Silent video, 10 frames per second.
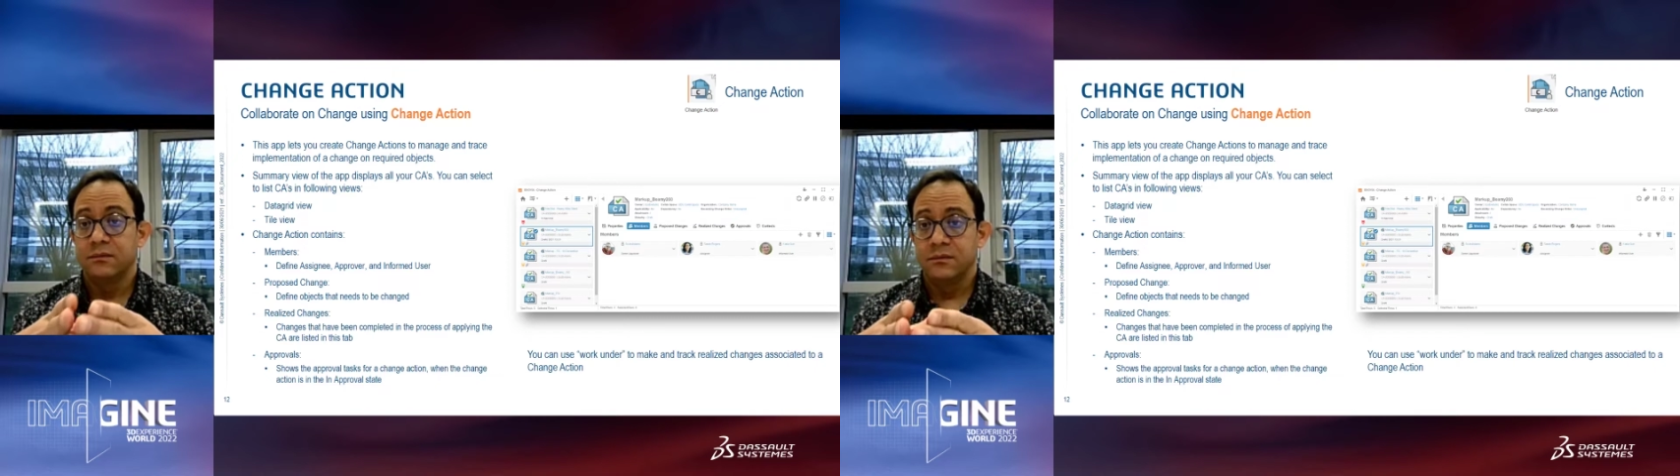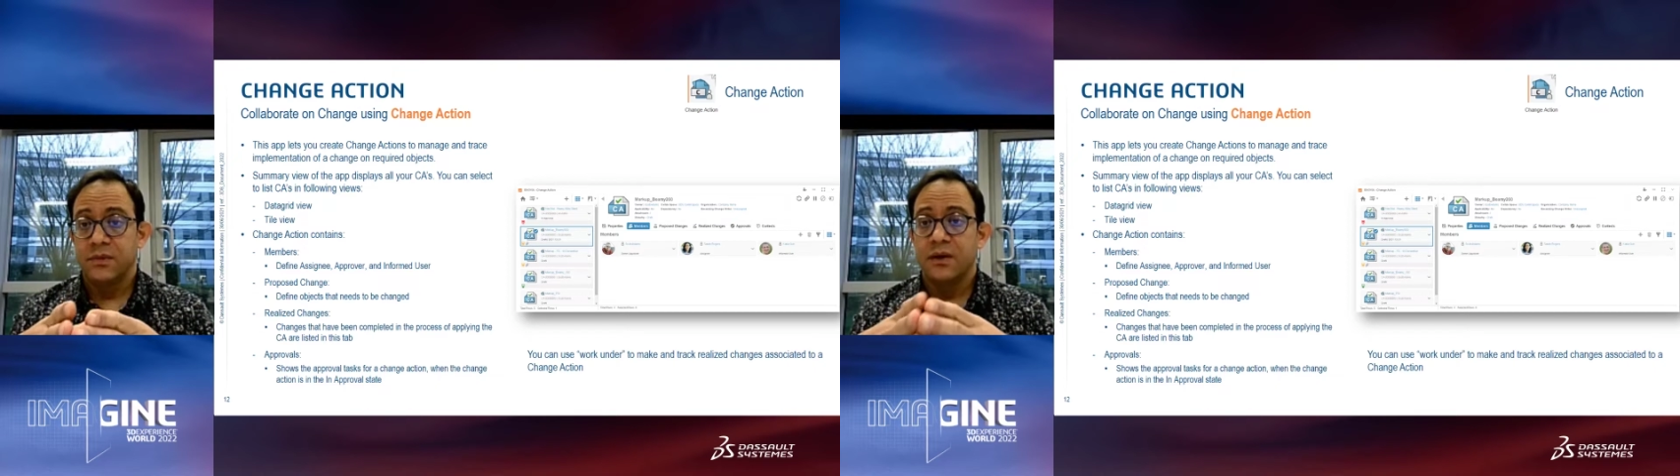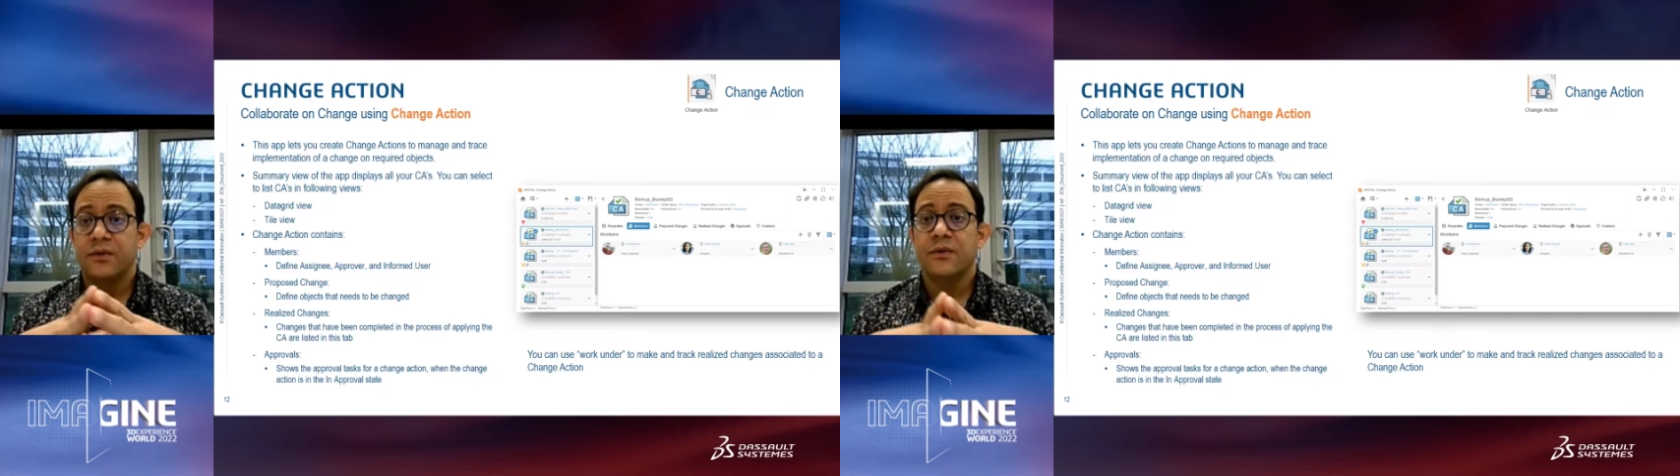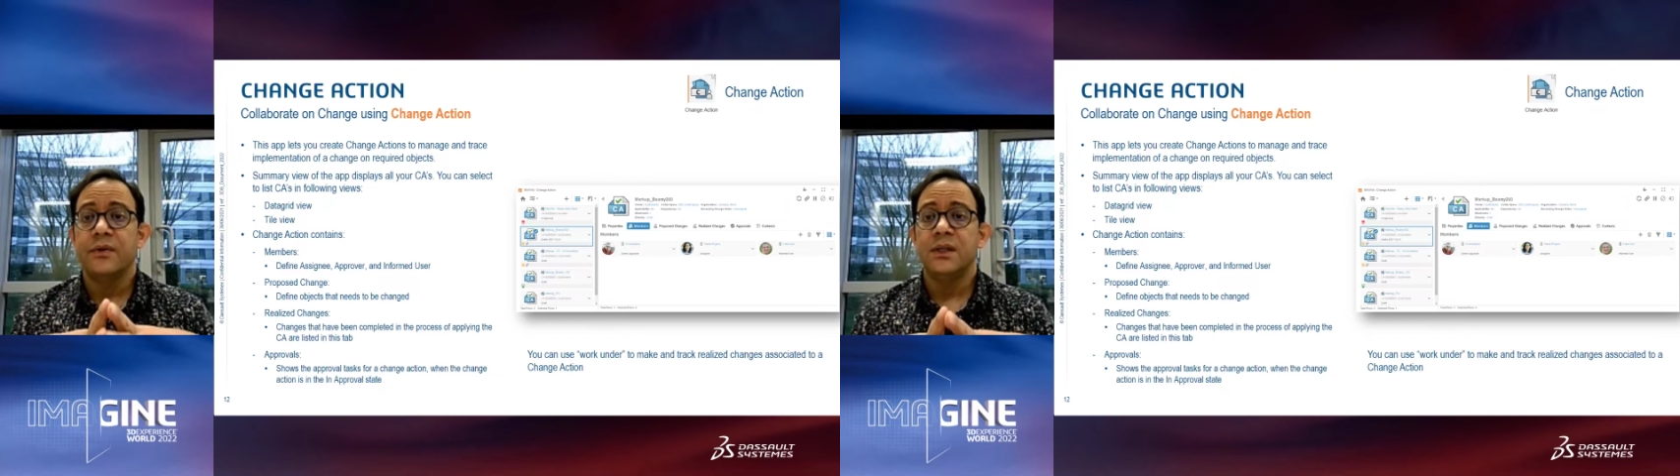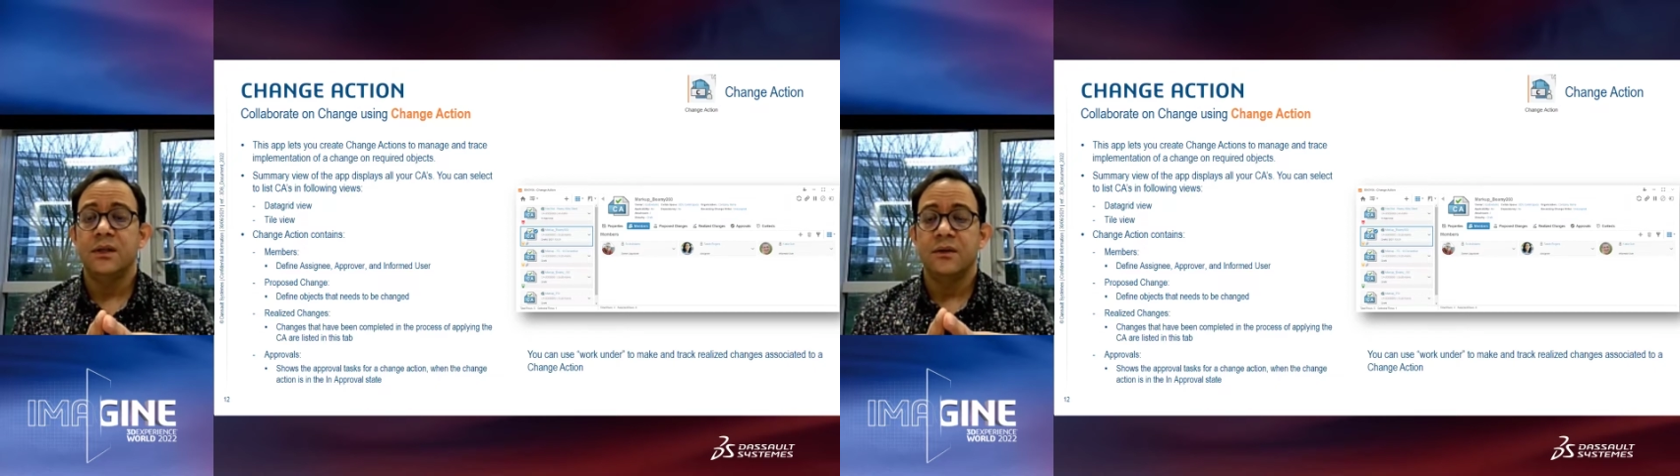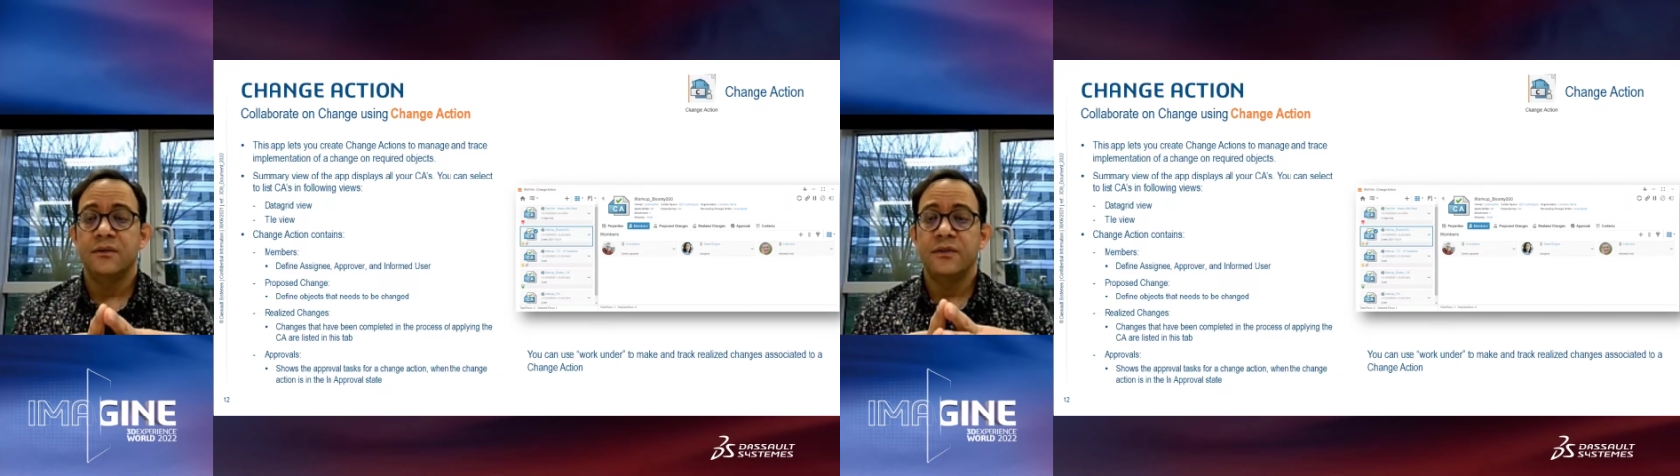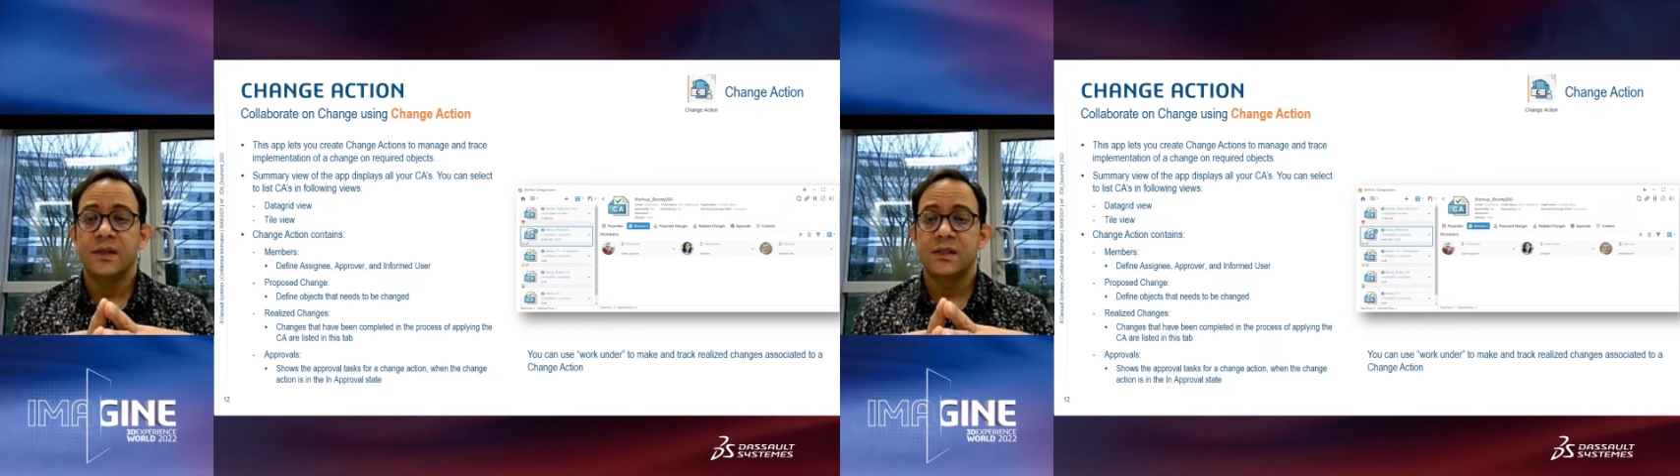the authority of a